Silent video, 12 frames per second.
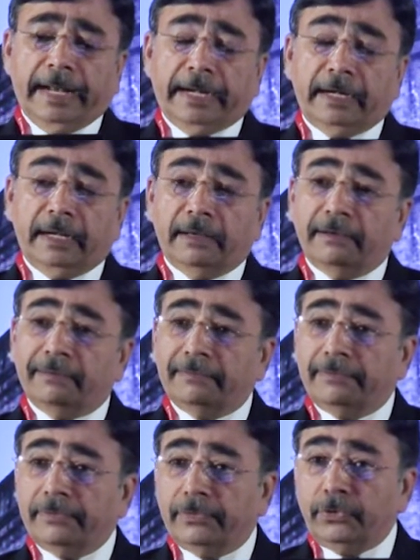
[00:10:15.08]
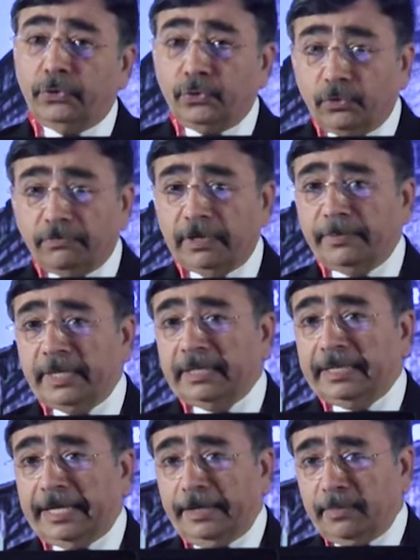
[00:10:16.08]
And you will be
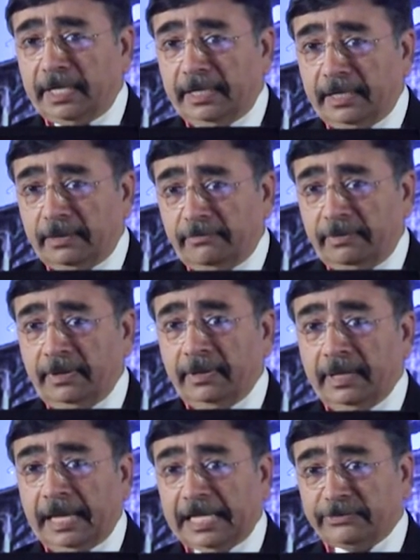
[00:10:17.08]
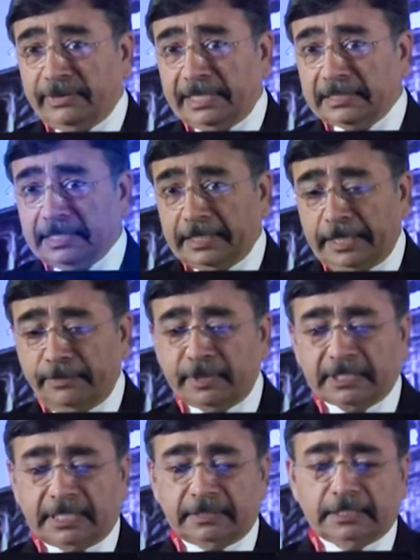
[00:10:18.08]
the team leader as far as the
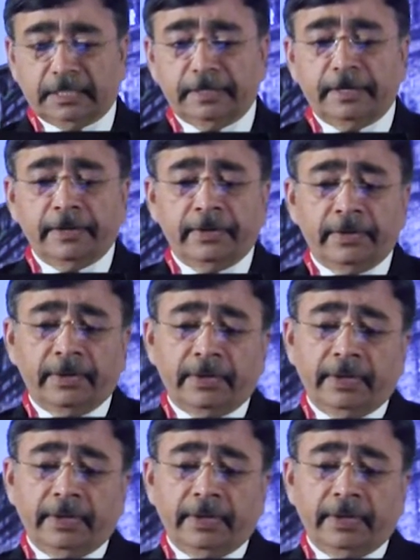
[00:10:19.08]
team is concerned.